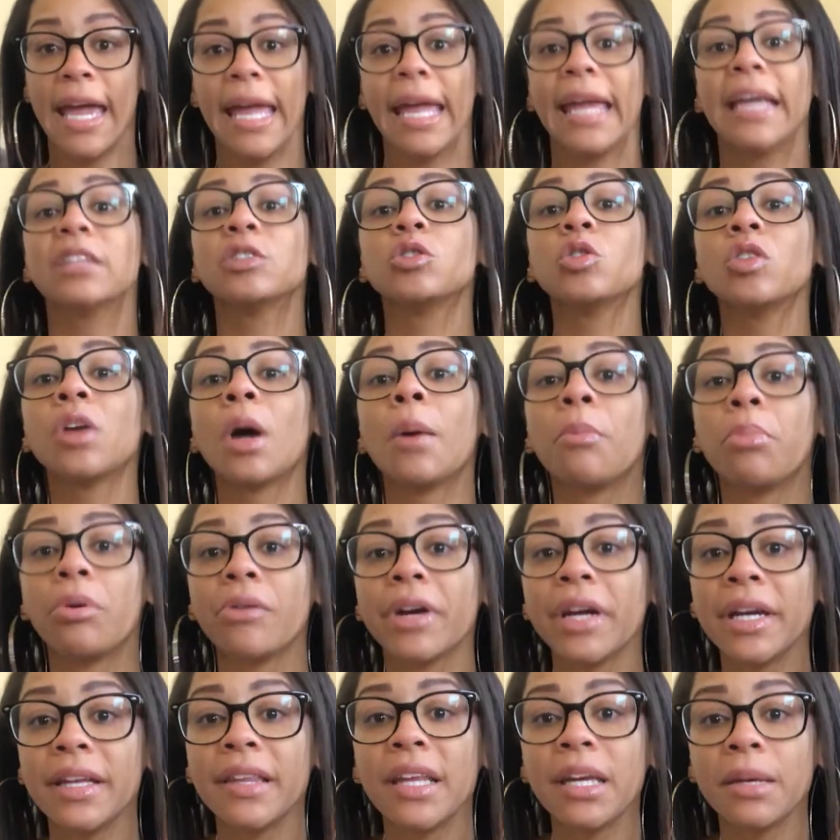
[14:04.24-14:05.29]
He's on a
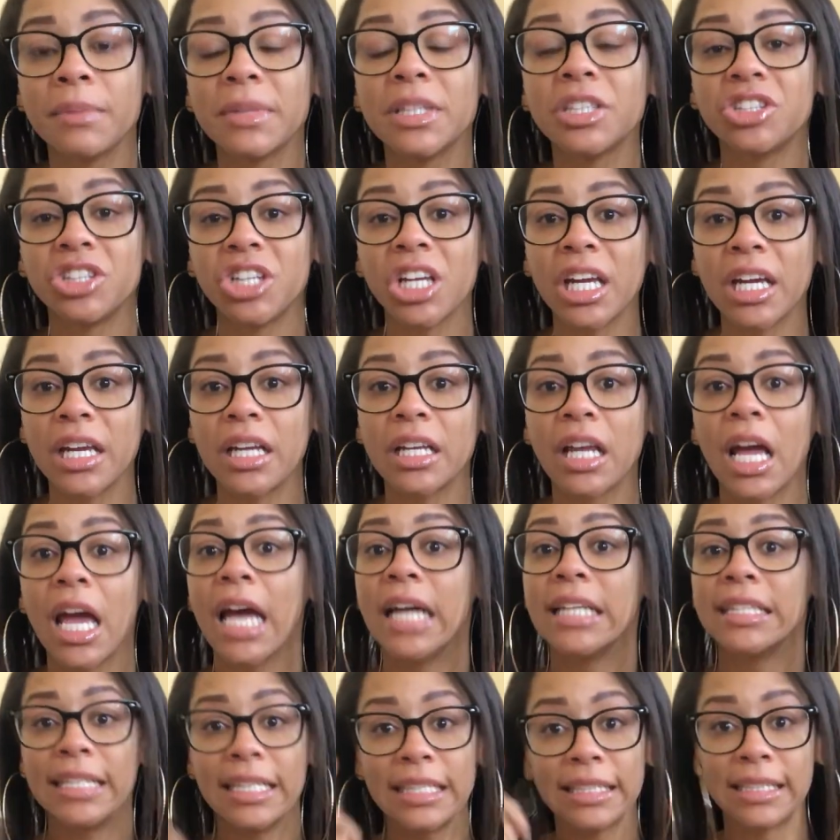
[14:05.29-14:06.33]
breathing machine.
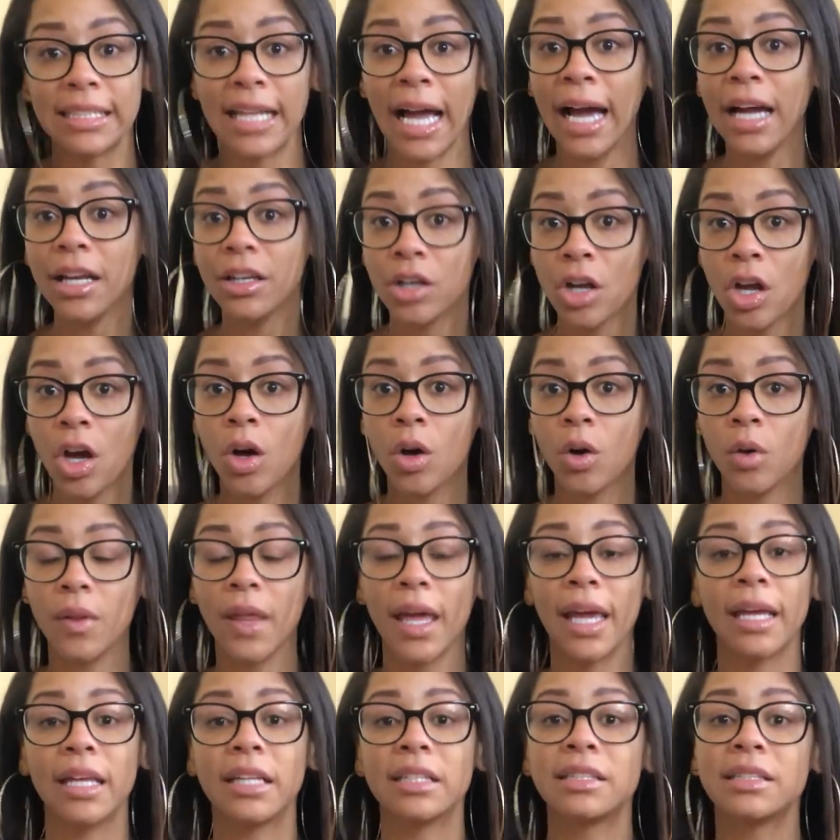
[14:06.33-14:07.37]
Does not know
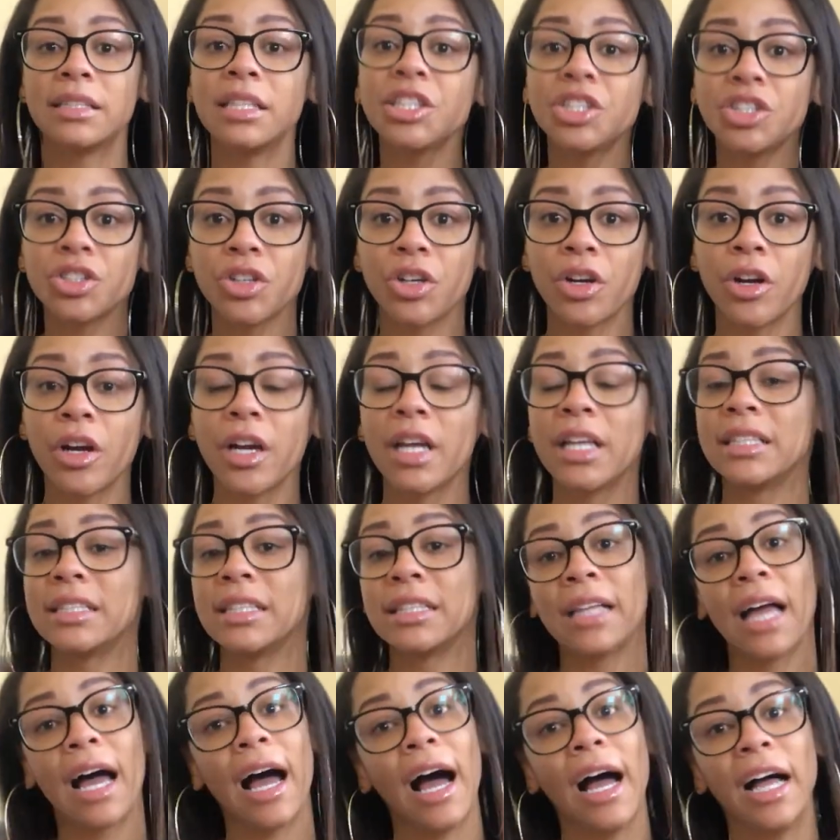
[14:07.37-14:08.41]
that his sister is
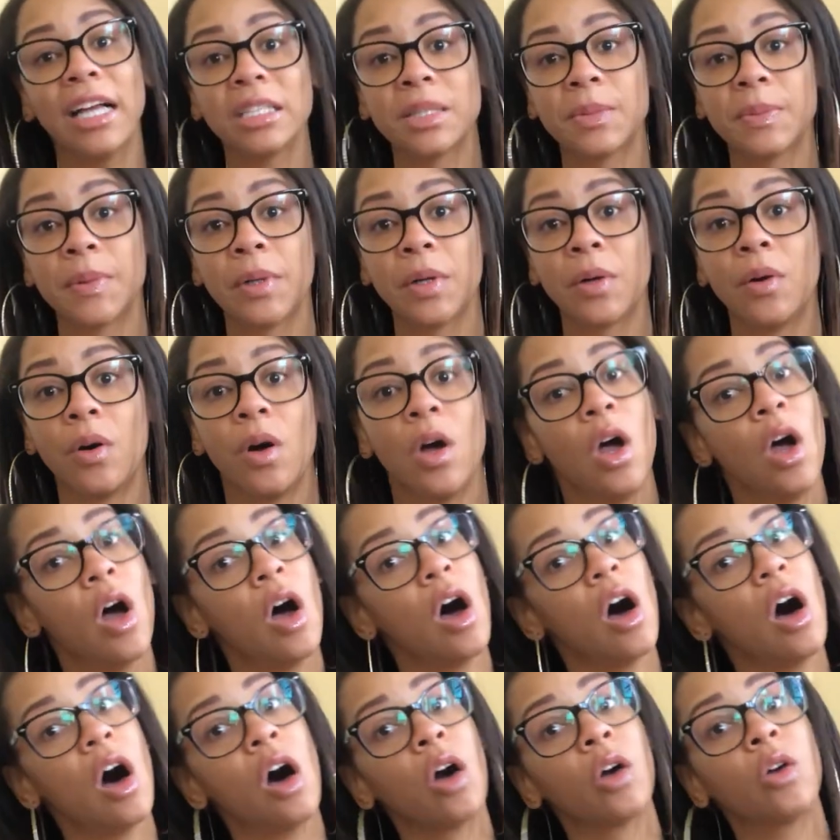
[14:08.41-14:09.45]
in the hospital
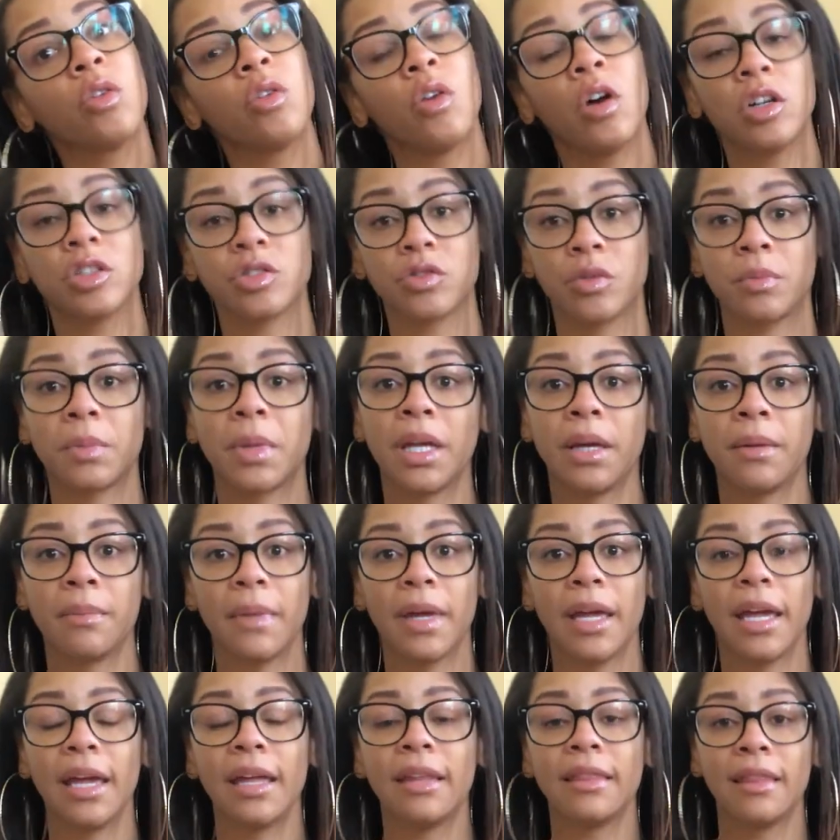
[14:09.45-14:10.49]
across from him
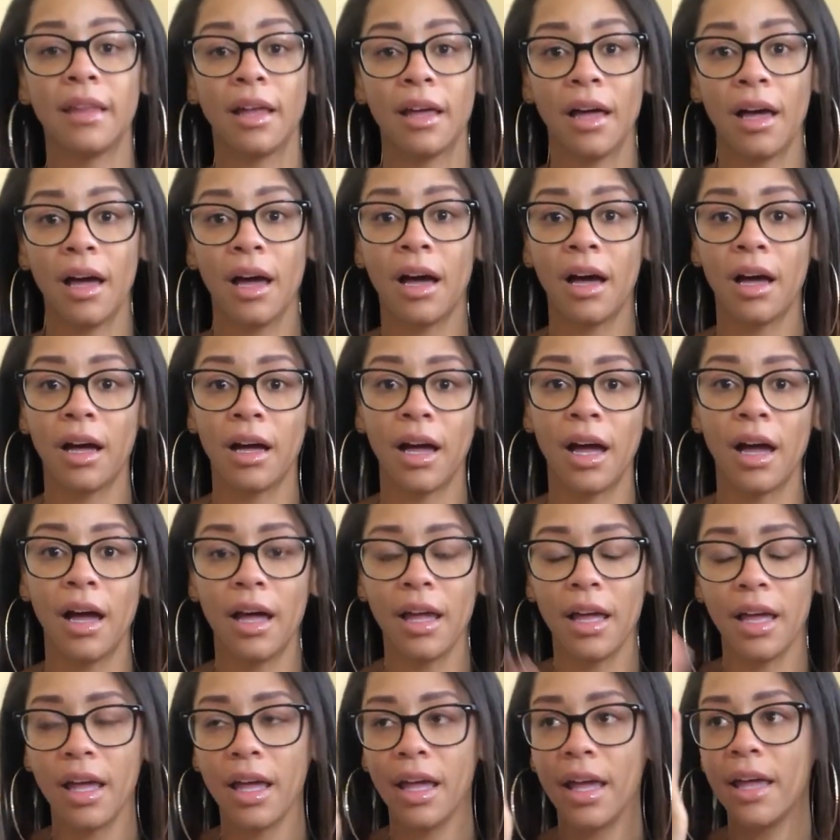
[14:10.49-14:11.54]
in
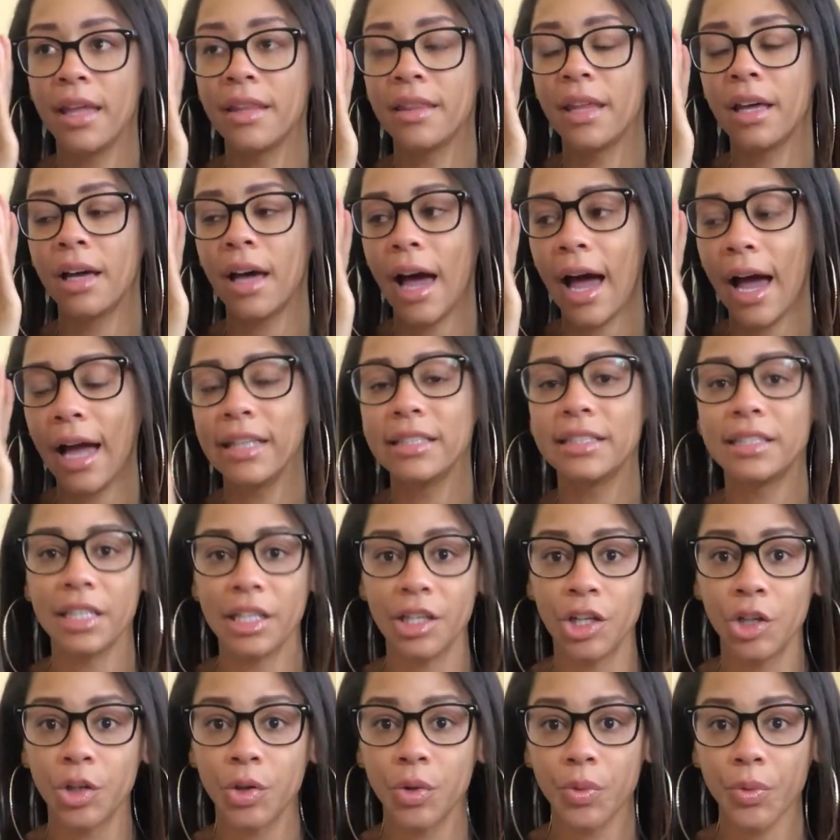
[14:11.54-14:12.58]
the
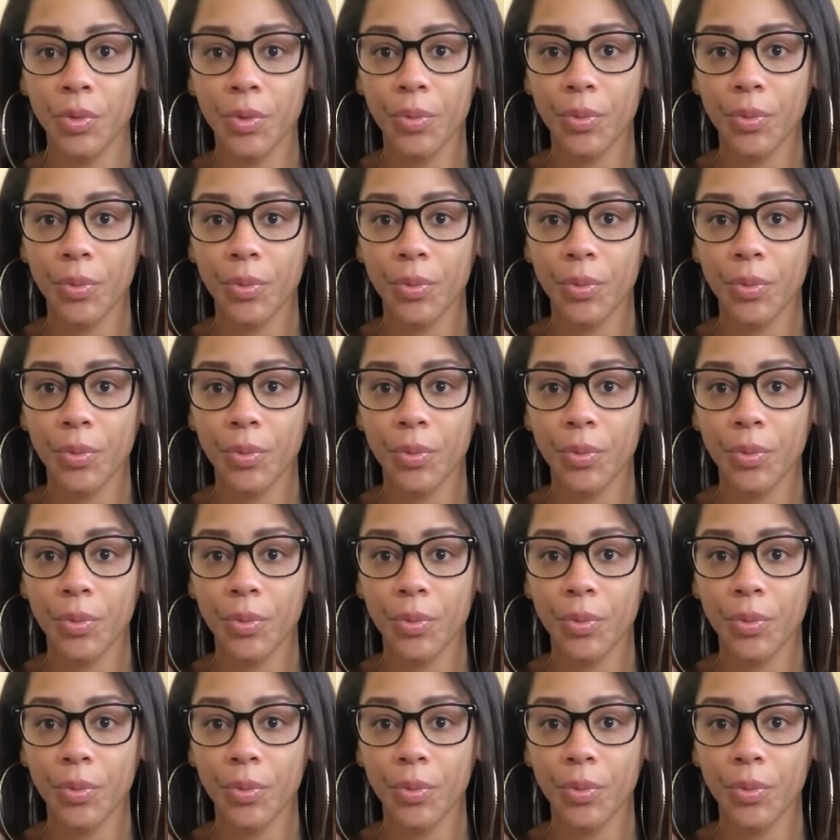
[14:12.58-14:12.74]
ICU.